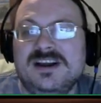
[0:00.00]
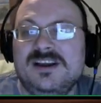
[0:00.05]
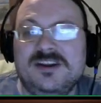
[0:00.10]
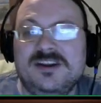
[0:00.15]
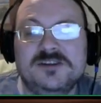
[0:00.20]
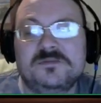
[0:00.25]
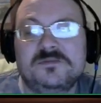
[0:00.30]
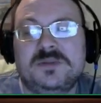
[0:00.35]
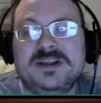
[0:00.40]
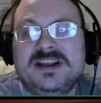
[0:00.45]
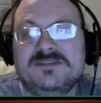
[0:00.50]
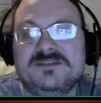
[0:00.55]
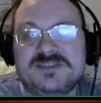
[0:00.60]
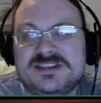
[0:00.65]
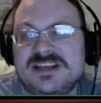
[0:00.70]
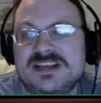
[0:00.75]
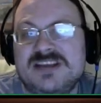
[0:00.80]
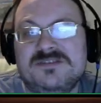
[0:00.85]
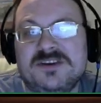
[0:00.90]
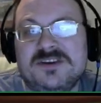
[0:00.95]
There's plenty of
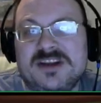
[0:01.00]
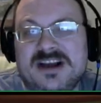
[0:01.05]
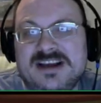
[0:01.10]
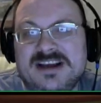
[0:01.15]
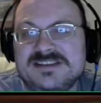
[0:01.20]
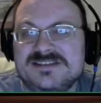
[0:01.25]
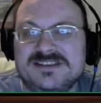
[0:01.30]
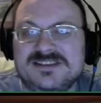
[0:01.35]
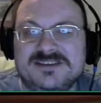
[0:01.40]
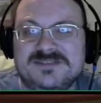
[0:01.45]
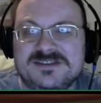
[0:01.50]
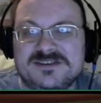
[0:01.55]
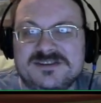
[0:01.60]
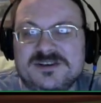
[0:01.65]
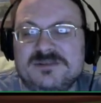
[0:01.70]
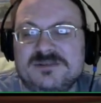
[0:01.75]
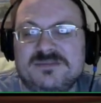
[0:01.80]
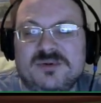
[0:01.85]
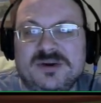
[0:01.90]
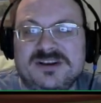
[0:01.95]
save or die stuff at a
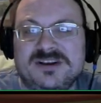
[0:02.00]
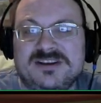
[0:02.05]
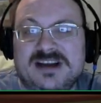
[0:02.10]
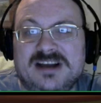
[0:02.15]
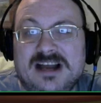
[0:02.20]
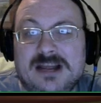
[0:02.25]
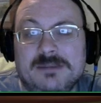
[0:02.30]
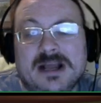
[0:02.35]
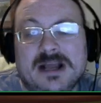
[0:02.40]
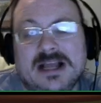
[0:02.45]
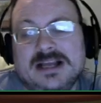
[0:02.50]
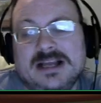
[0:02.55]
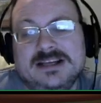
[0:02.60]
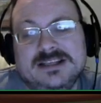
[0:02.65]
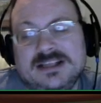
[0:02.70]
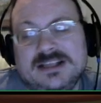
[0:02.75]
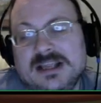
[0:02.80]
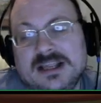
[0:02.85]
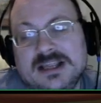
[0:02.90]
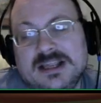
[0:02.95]
certain point in time.
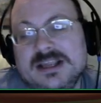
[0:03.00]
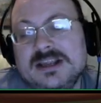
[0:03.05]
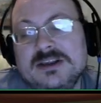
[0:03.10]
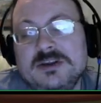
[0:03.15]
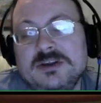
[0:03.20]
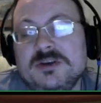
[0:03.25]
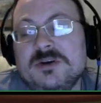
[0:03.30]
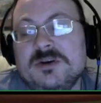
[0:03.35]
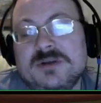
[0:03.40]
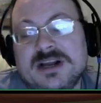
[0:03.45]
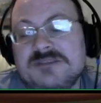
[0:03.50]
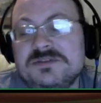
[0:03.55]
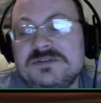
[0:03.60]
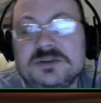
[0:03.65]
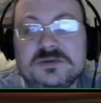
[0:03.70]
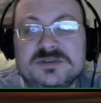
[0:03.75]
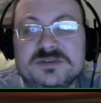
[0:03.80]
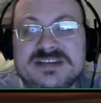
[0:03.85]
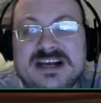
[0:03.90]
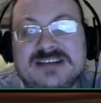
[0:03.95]
You don't have to
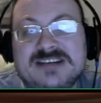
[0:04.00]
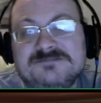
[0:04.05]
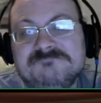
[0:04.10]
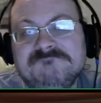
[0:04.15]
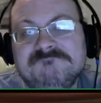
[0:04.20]
use that.